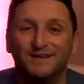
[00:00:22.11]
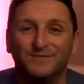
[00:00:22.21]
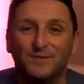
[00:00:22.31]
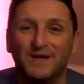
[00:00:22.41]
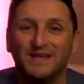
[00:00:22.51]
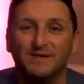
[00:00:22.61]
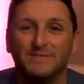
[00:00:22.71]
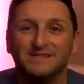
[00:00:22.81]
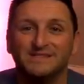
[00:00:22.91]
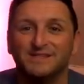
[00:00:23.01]
for a week
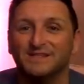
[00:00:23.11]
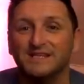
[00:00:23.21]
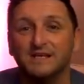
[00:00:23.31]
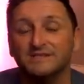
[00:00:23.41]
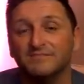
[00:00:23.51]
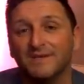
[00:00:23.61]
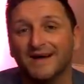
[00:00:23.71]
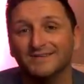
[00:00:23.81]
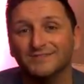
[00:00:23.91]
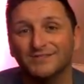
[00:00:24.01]
commencing the 6th of
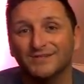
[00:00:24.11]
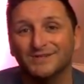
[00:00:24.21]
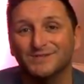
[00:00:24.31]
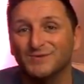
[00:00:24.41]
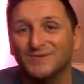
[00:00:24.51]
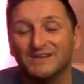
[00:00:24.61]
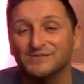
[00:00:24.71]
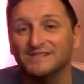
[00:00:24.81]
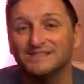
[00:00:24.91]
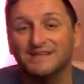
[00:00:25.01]
March
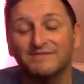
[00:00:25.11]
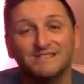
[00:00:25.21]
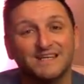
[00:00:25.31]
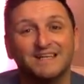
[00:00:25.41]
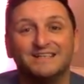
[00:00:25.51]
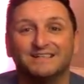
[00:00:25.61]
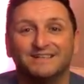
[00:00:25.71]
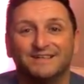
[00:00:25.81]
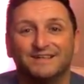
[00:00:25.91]
2017.